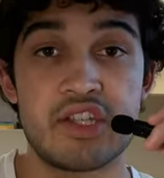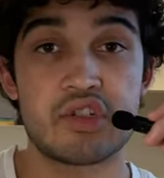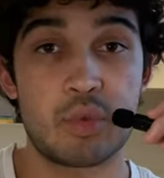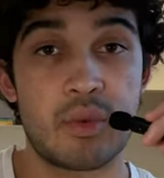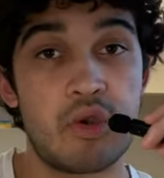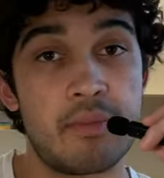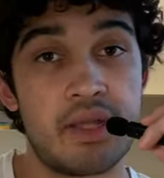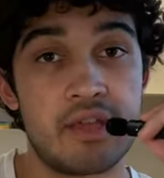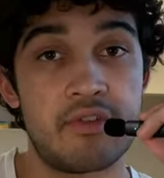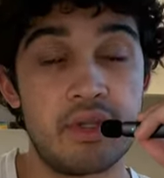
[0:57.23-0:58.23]
leisure room
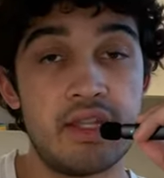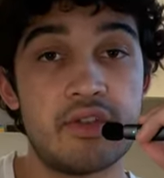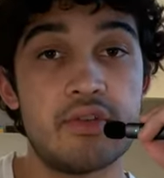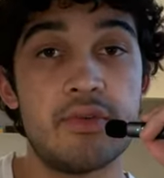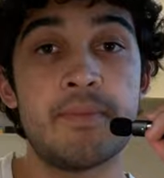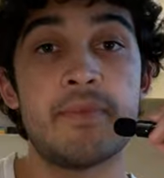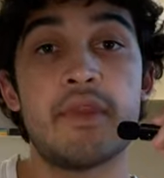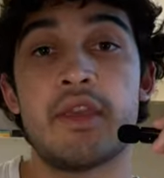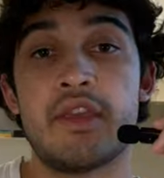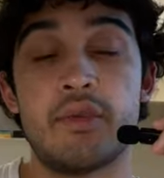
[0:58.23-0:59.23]
equipment if you need to.
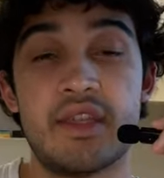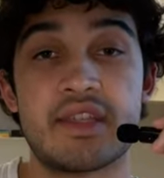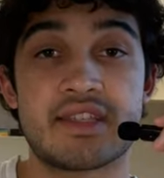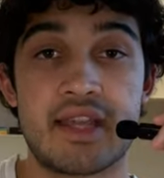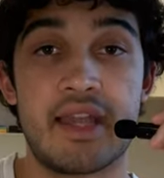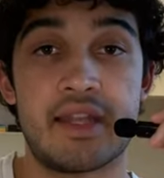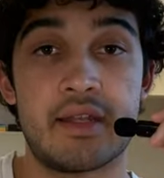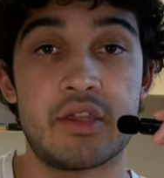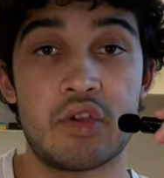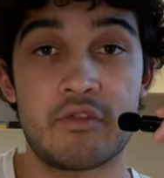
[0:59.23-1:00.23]
You need to
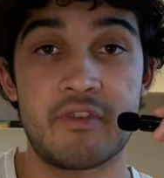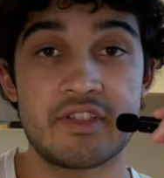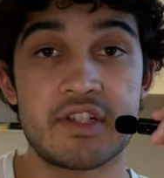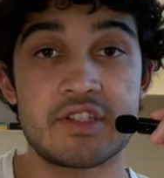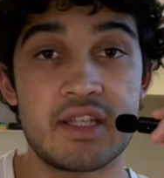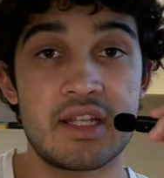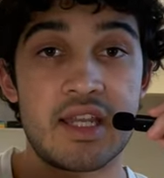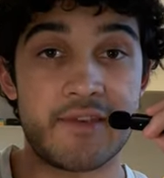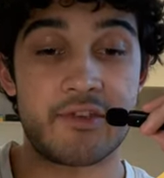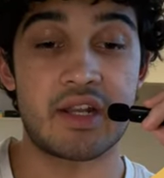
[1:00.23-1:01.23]
sign your visitors
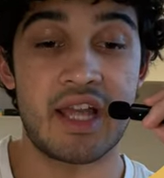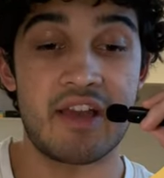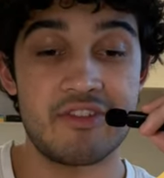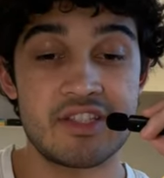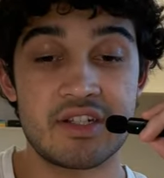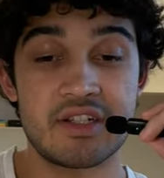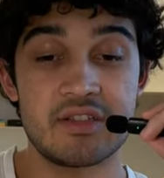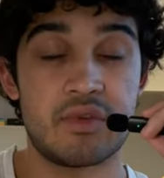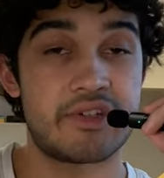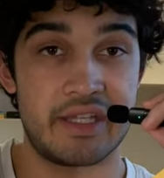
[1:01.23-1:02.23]
in if you're going to have
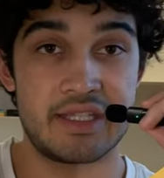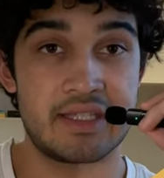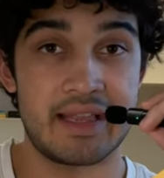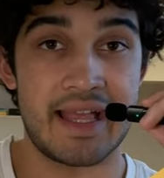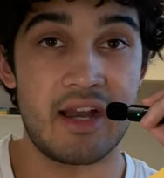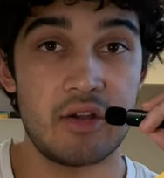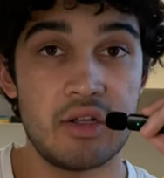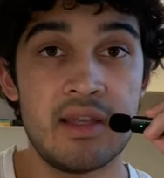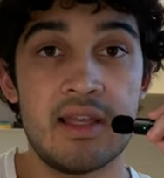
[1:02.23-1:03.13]
visitors, which is allowed.